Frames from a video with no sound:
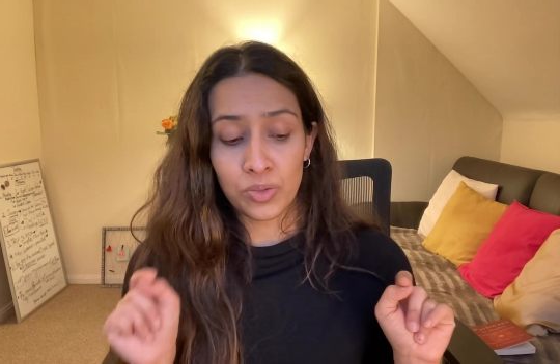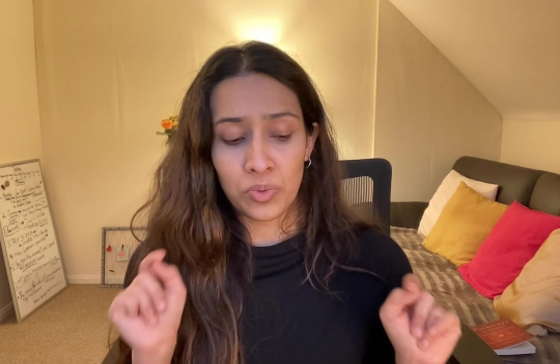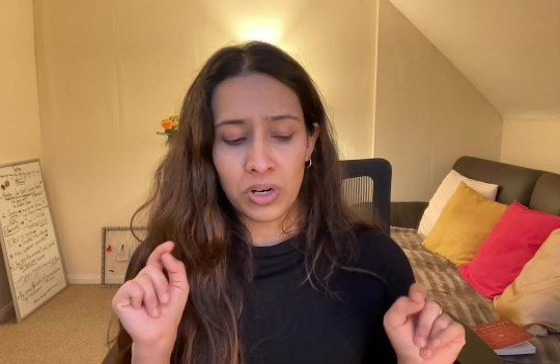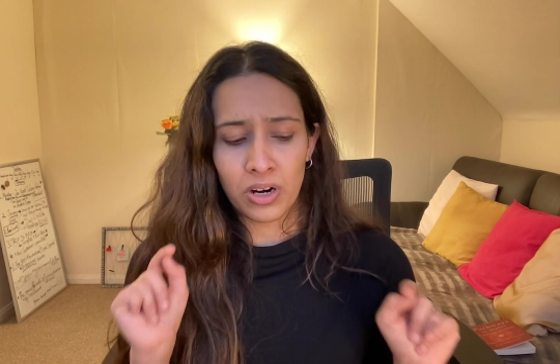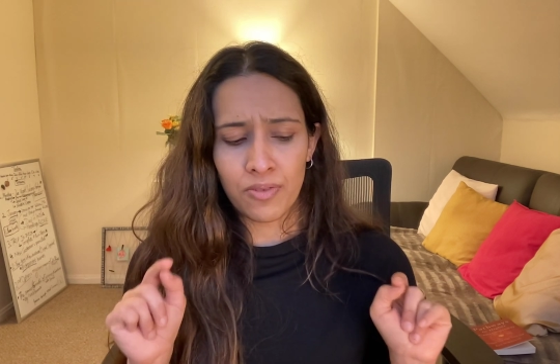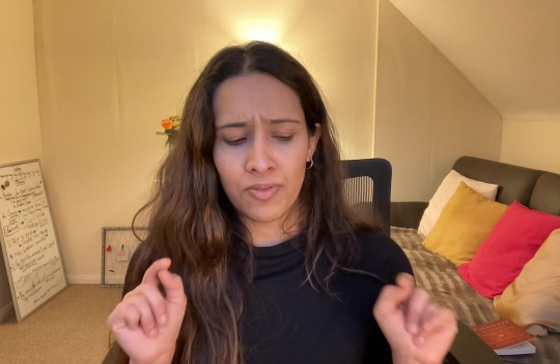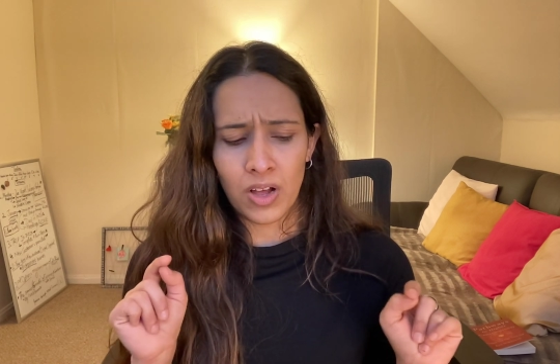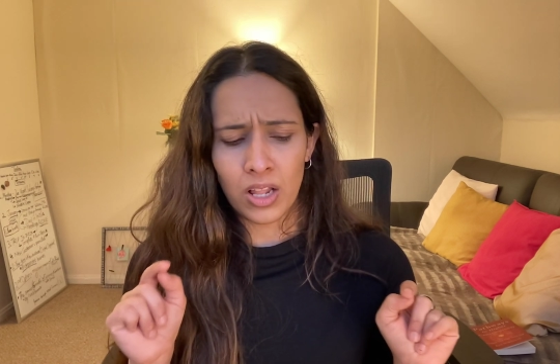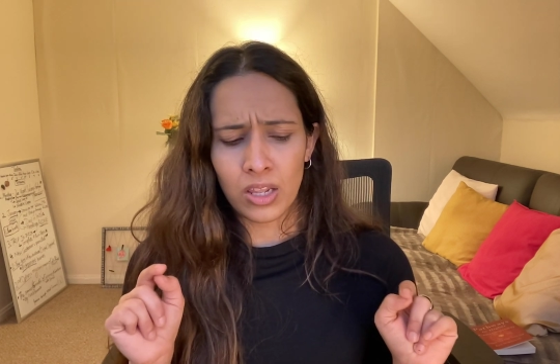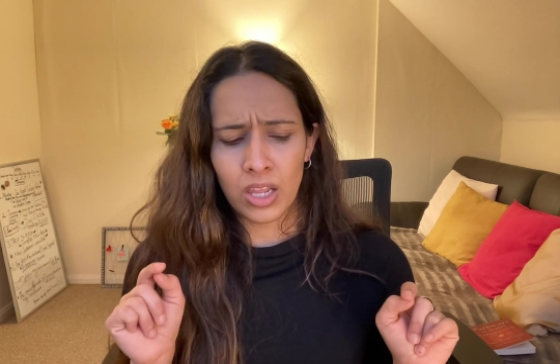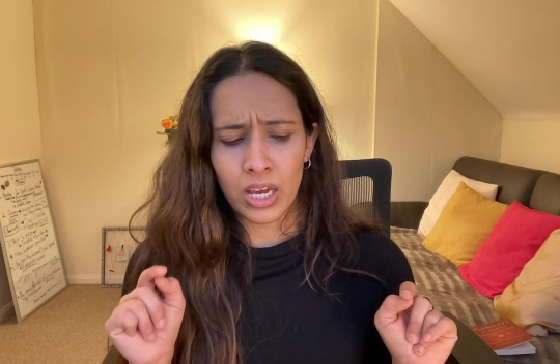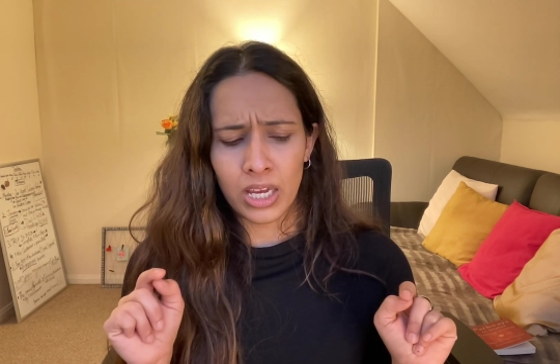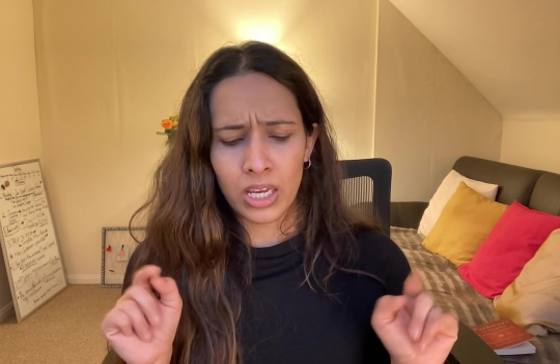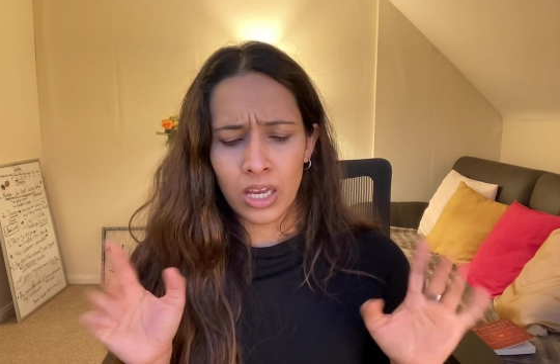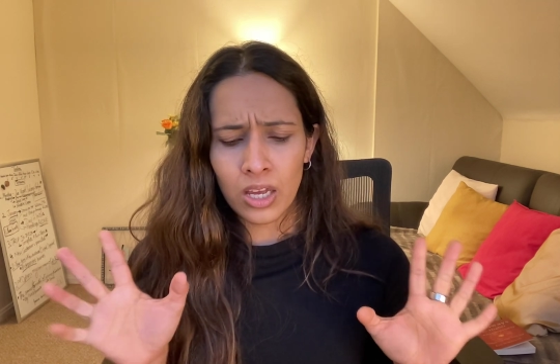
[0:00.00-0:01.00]
where I felt
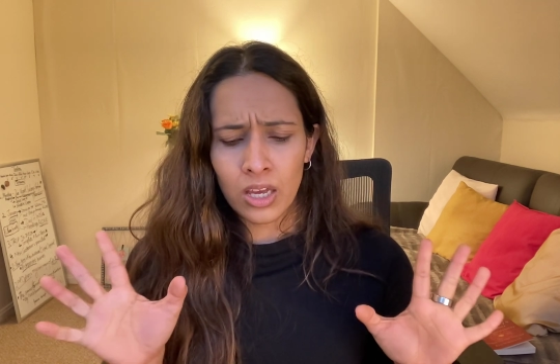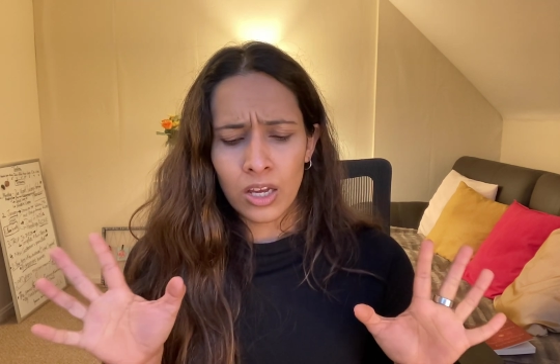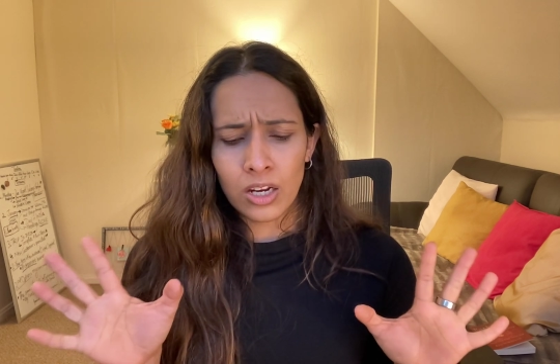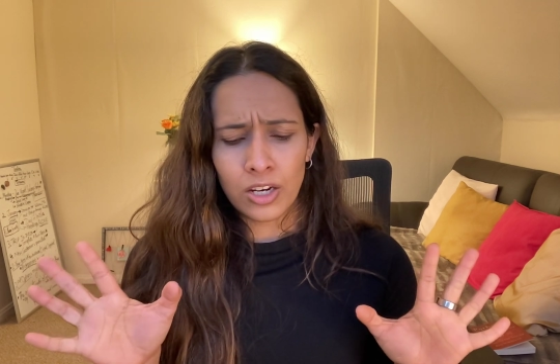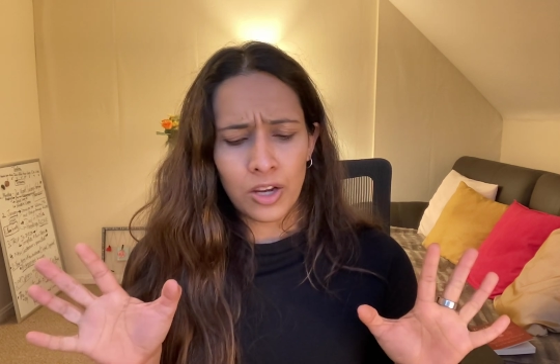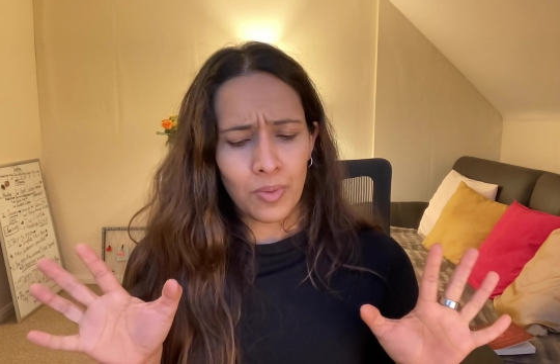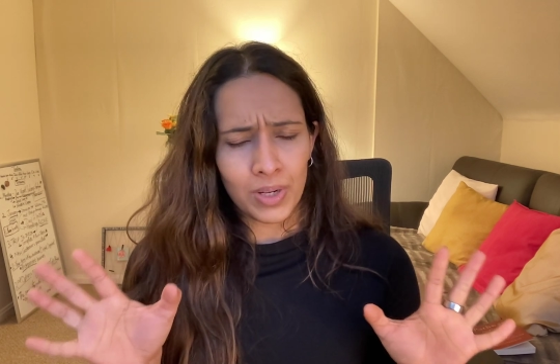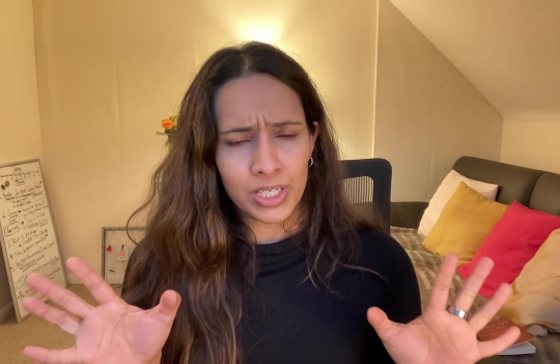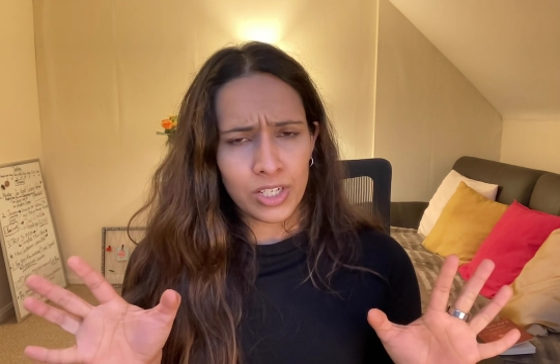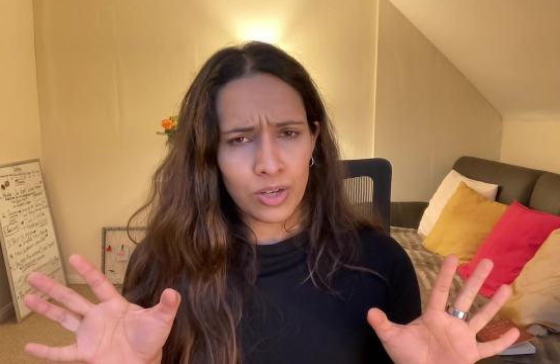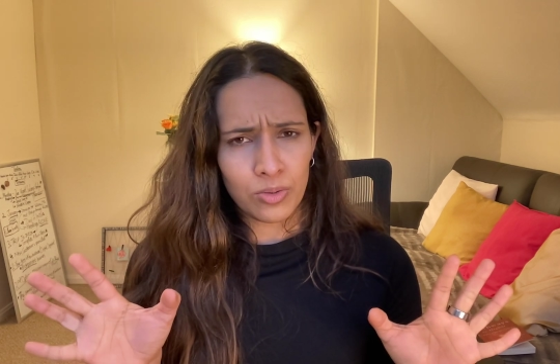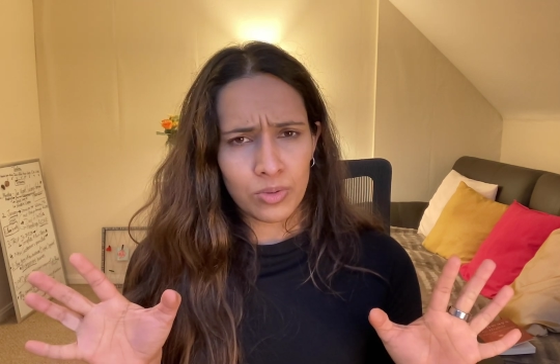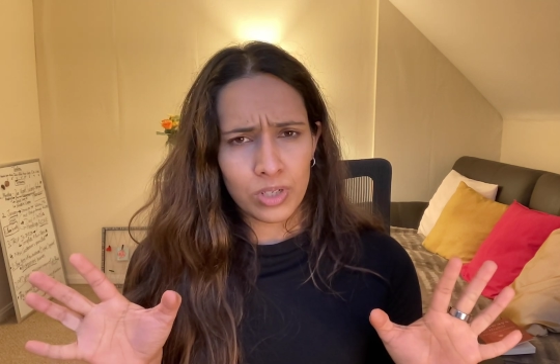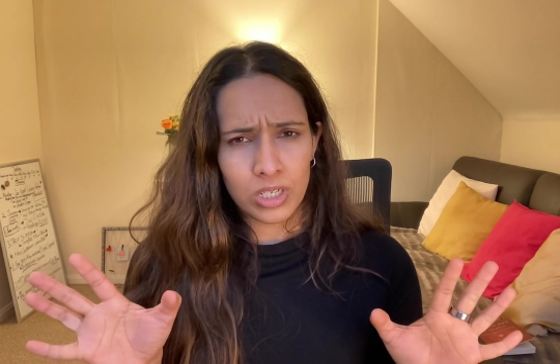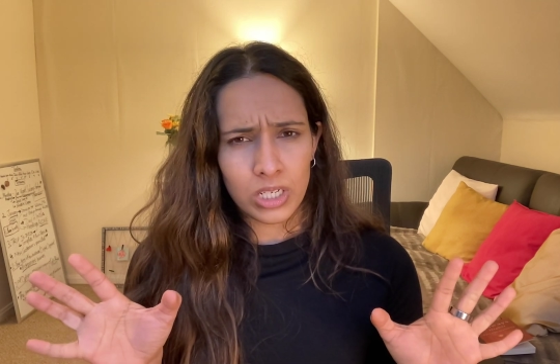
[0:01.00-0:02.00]
like, no, I don't